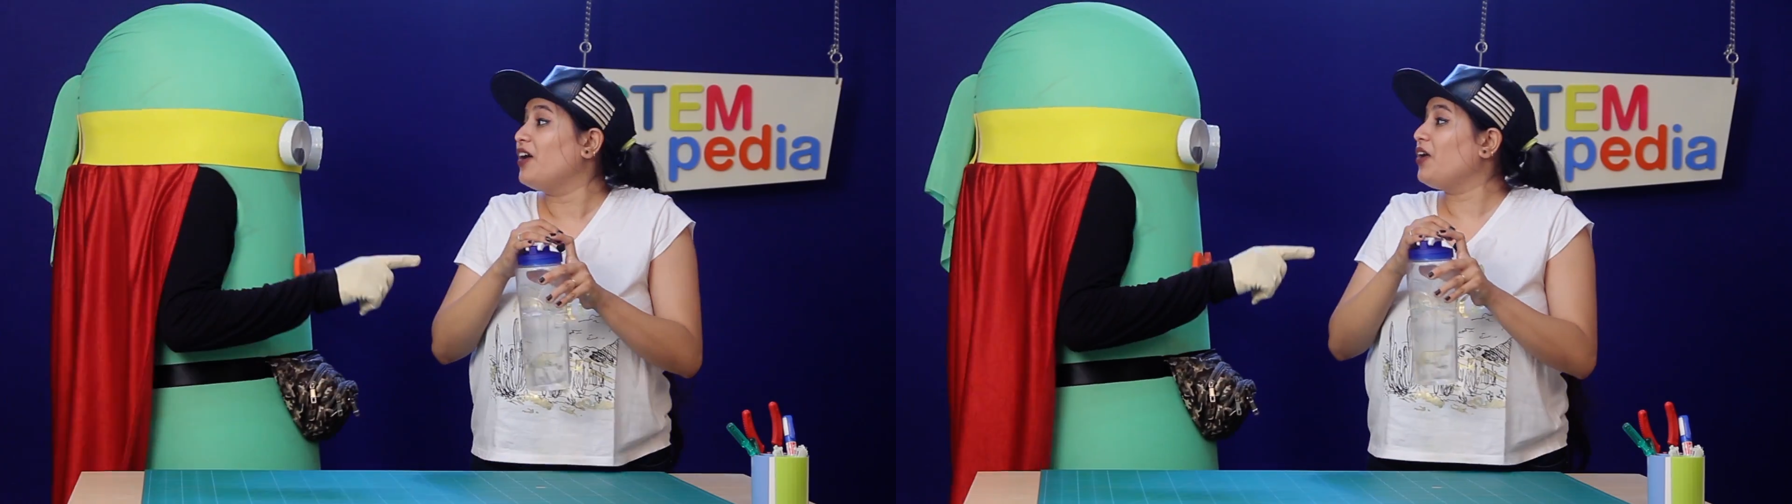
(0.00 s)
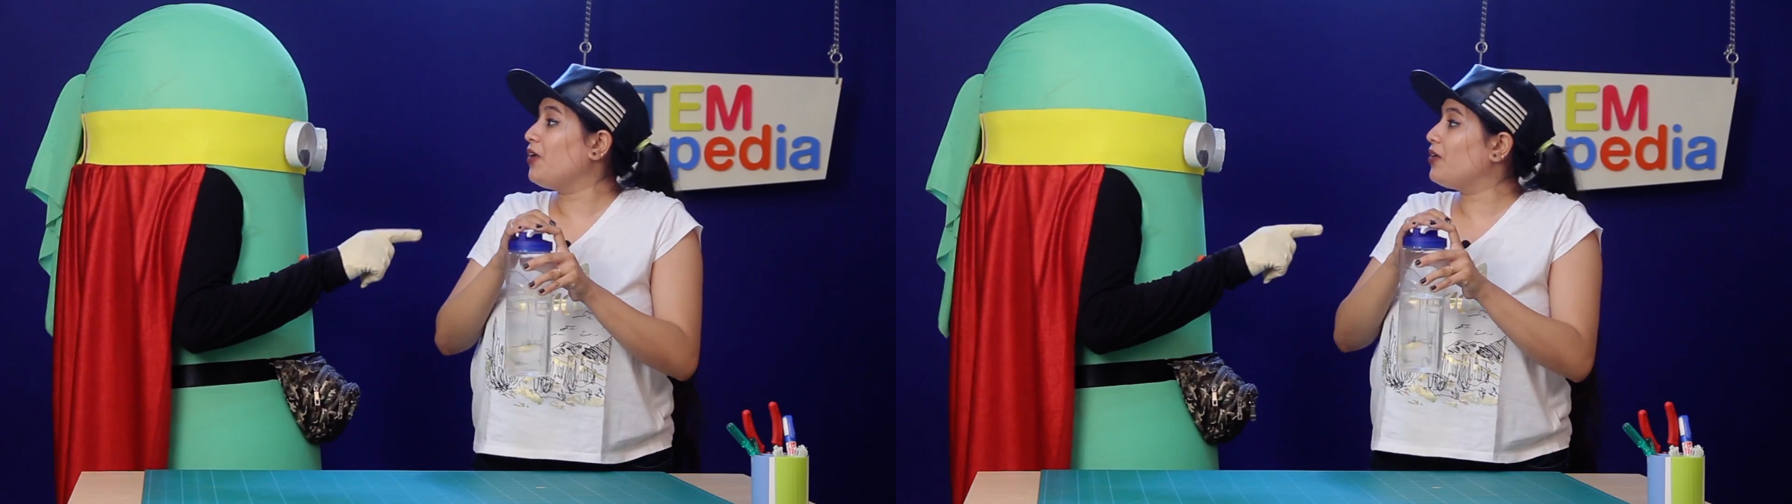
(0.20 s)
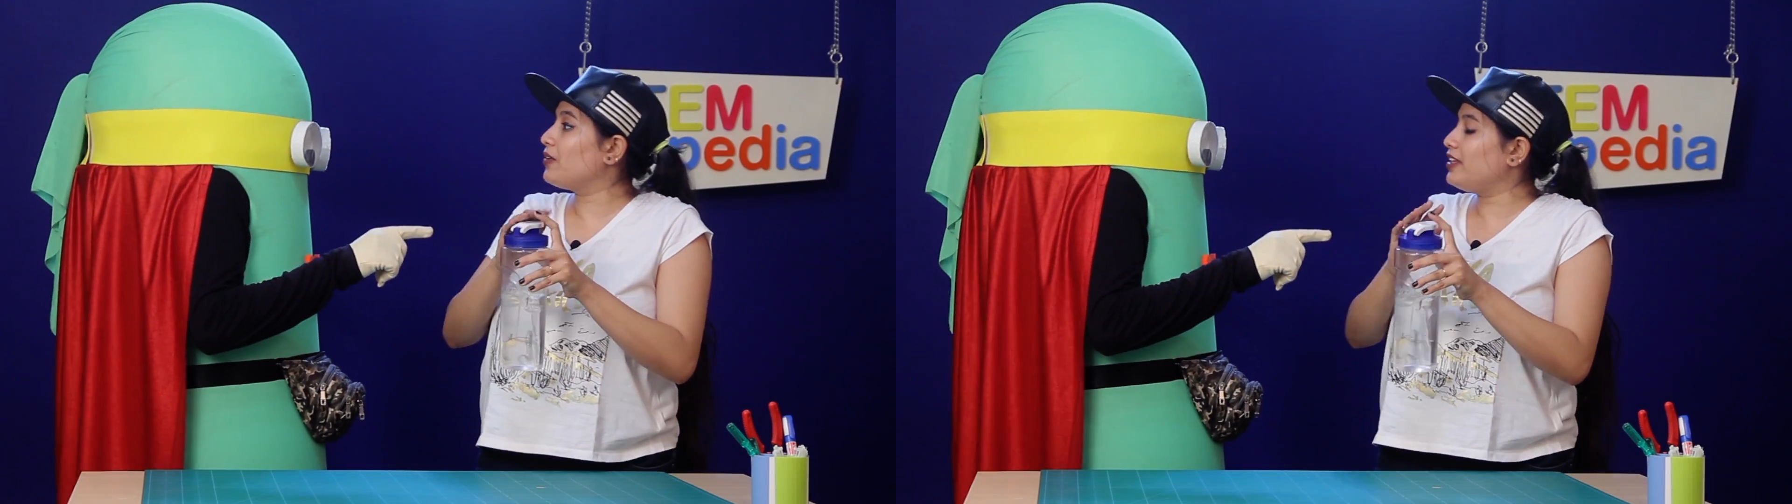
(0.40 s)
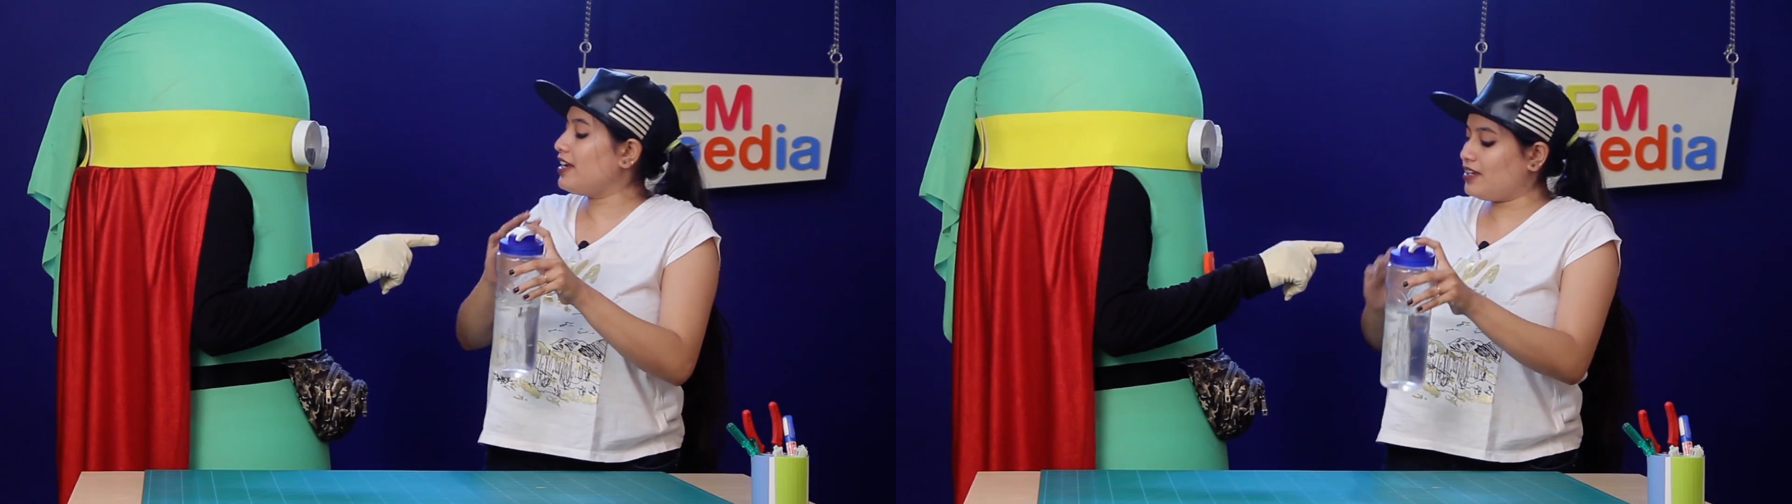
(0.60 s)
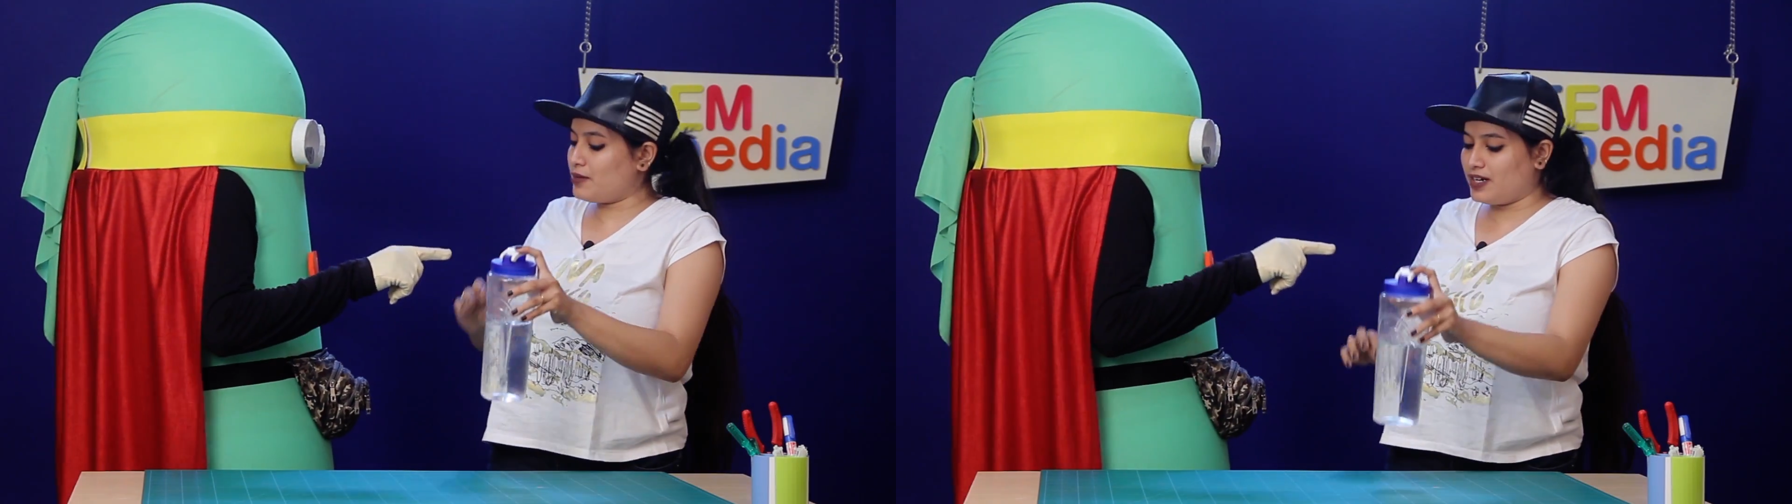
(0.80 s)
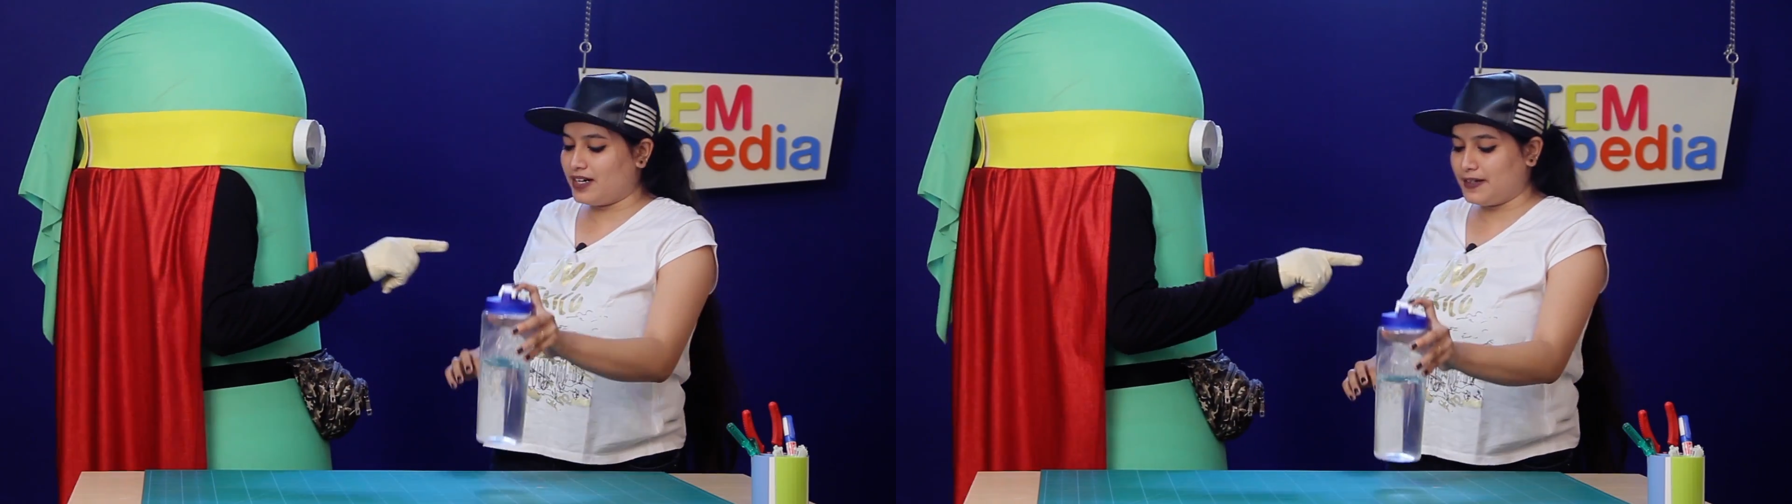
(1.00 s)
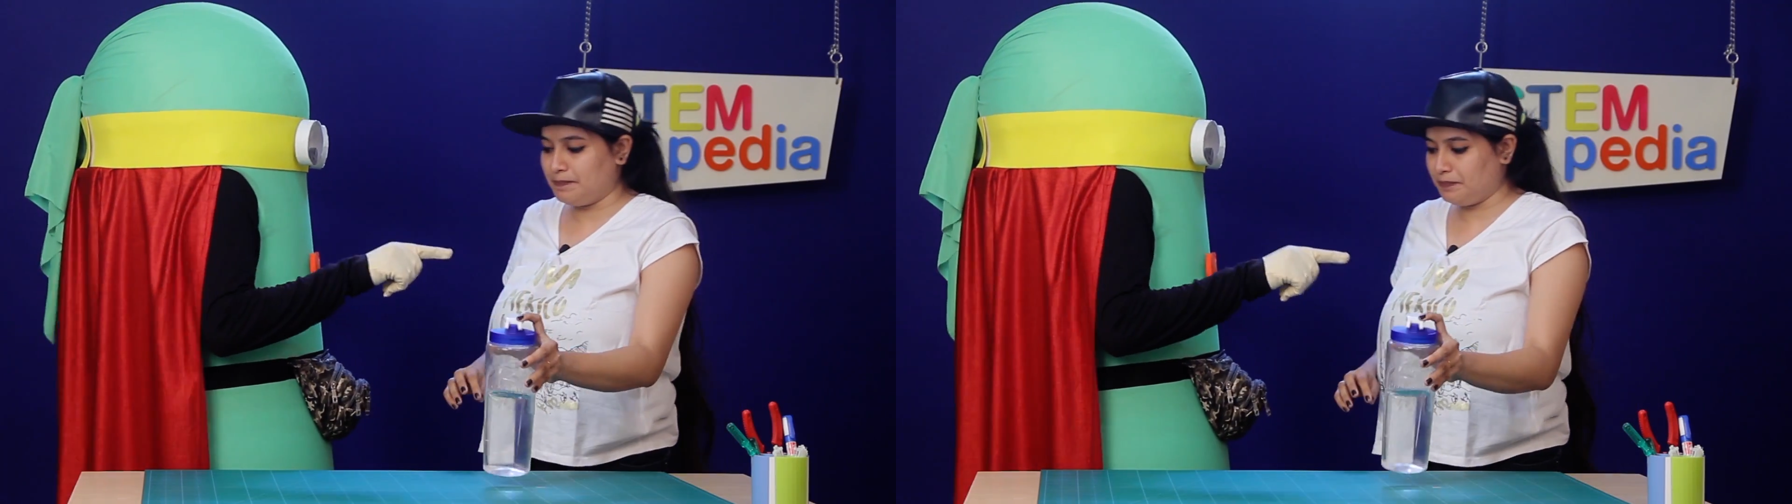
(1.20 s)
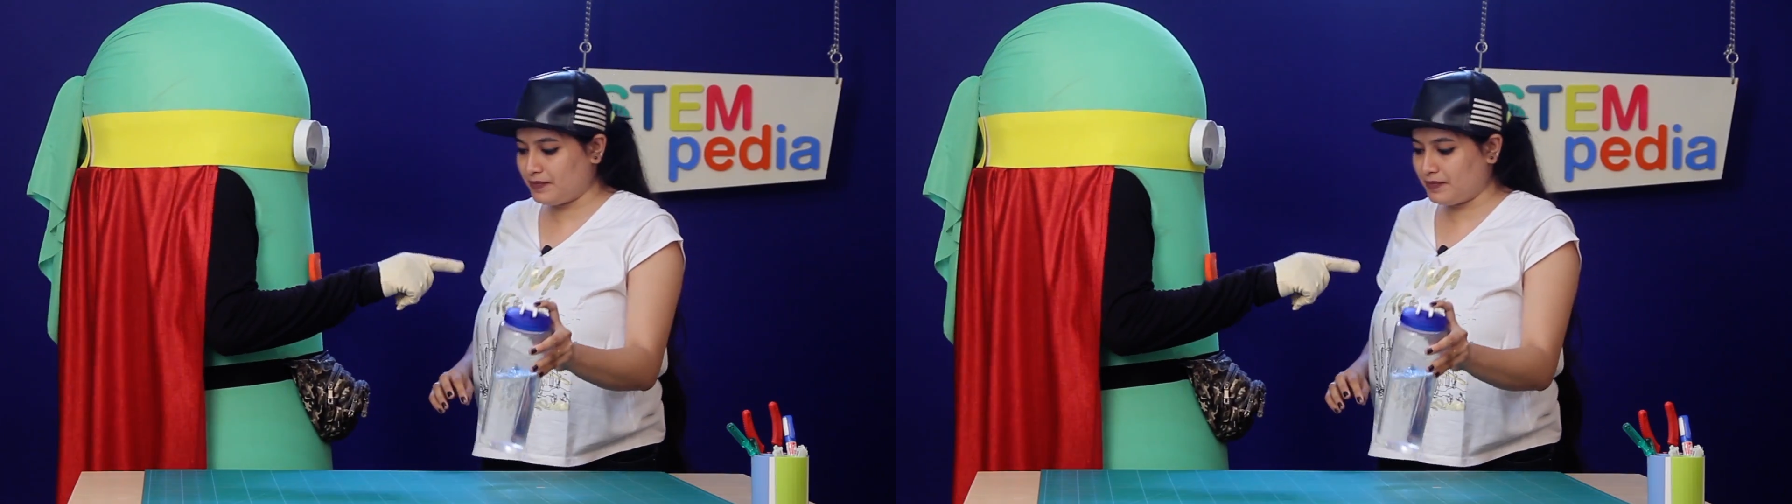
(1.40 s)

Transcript: Oh, there you are!